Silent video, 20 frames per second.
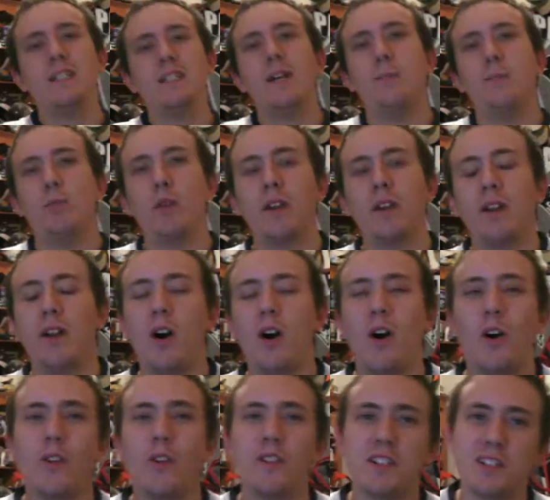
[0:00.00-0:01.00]
one and
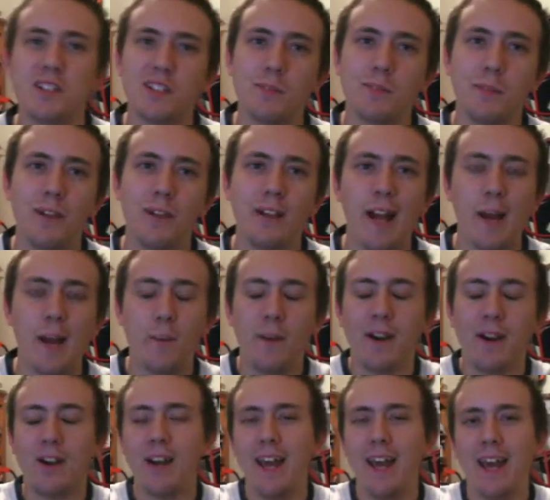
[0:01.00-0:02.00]
all. This is me,
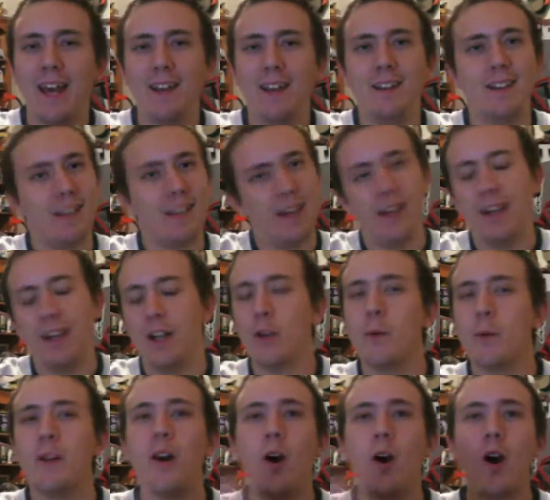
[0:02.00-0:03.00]
Nightmare, and here
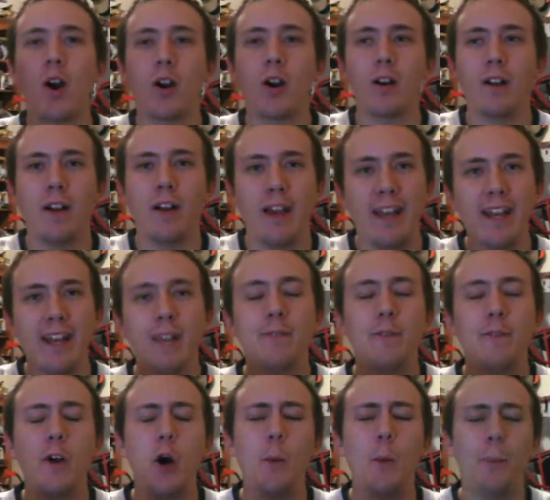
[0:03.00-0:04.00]
we are.
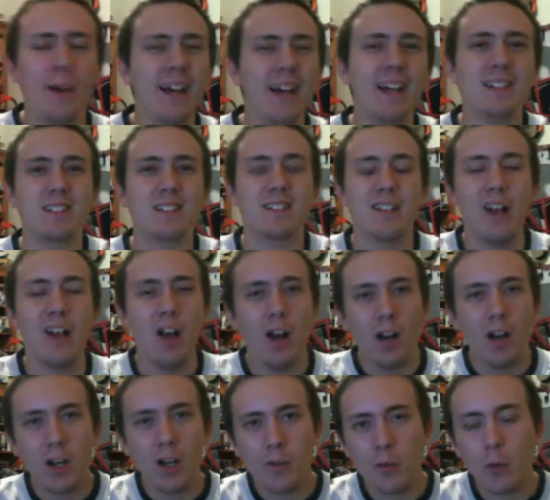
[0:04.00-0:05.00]
NFL picks
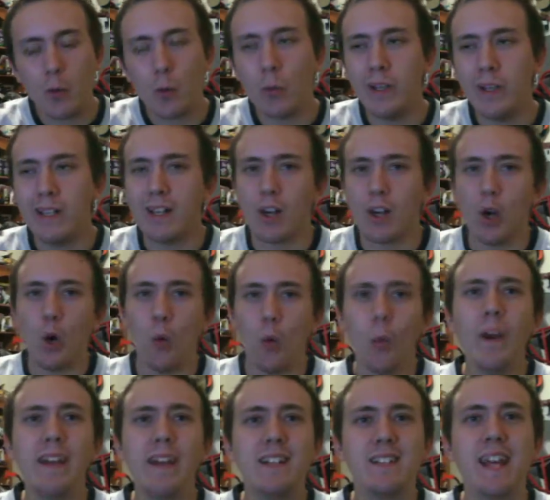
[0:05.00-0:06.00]
of the week.
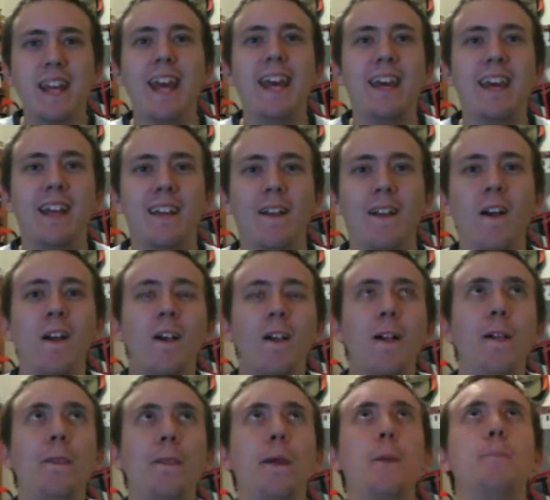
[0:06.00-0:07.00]
Week 10,
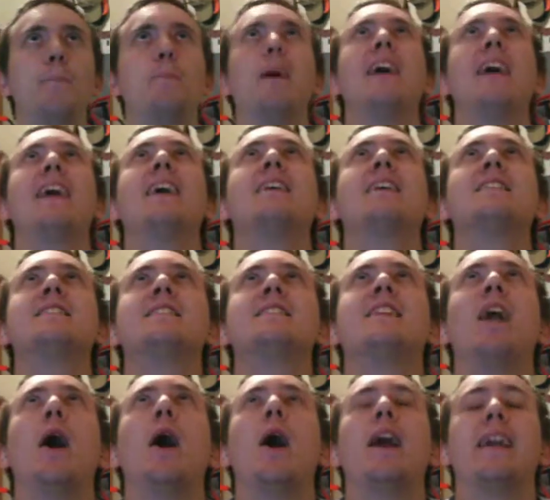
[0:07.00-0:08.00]
the biggest
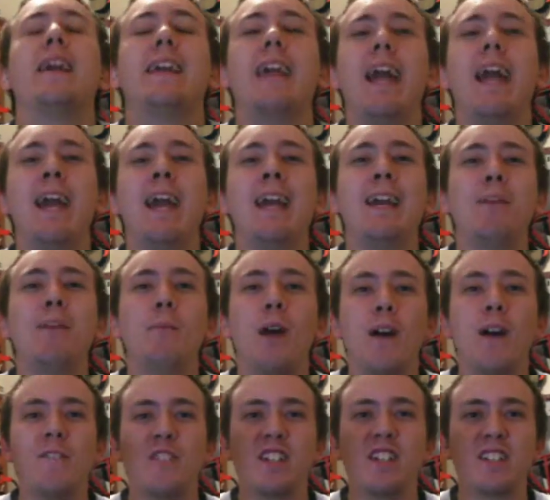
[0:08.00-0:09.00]
game
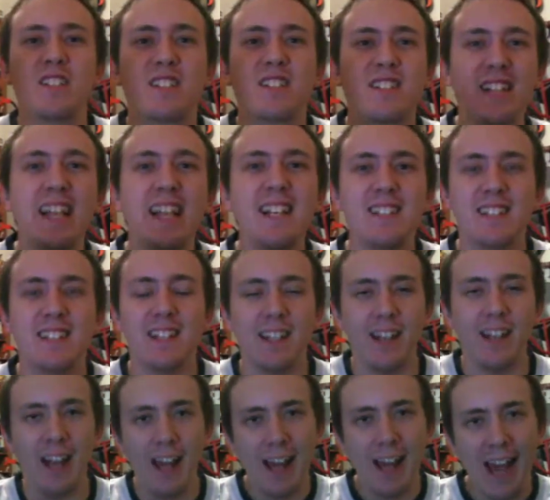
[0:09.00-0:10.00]
of the season
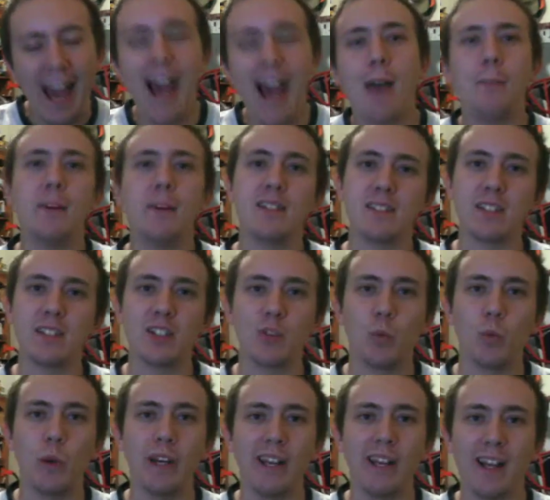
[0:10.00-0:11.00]
happens this
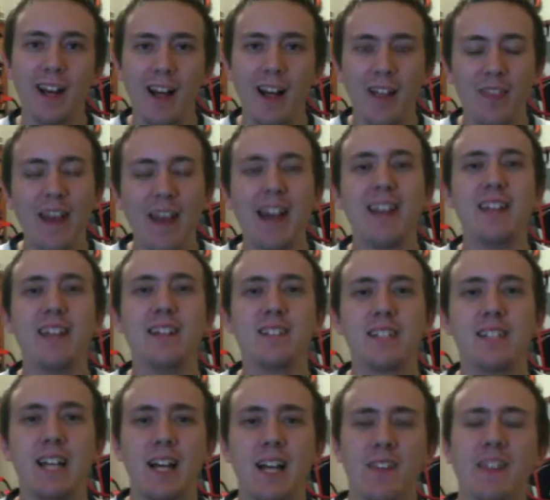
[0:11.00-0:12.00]
week. That is
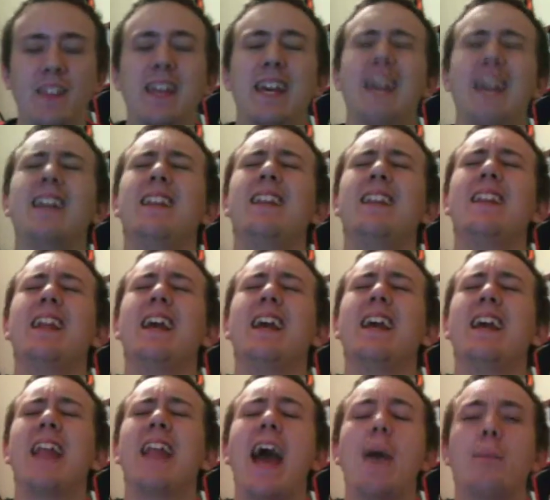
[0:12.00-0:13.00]
the
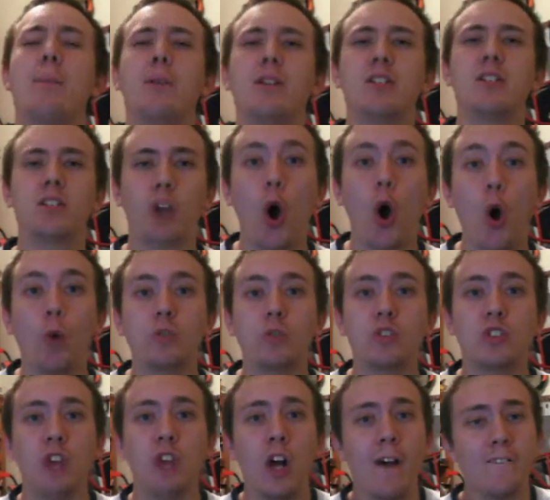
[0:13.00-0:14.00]
Indianapolis Colts
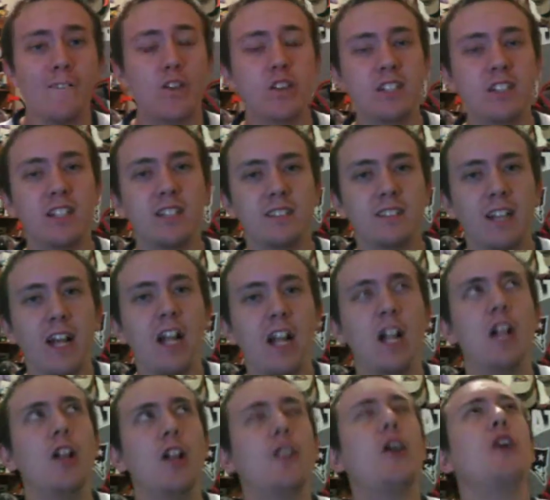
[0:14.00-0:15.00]
versus
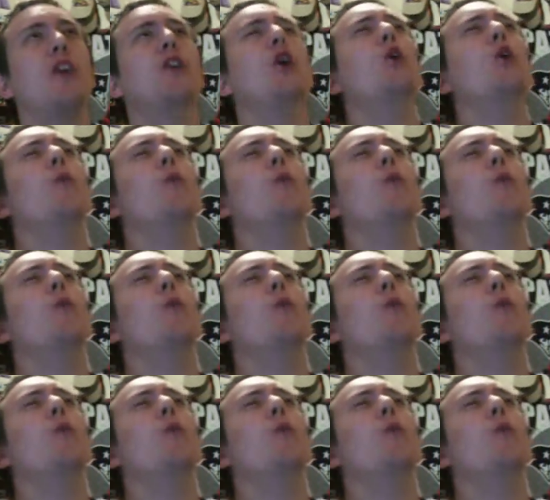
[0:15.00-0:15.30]
the New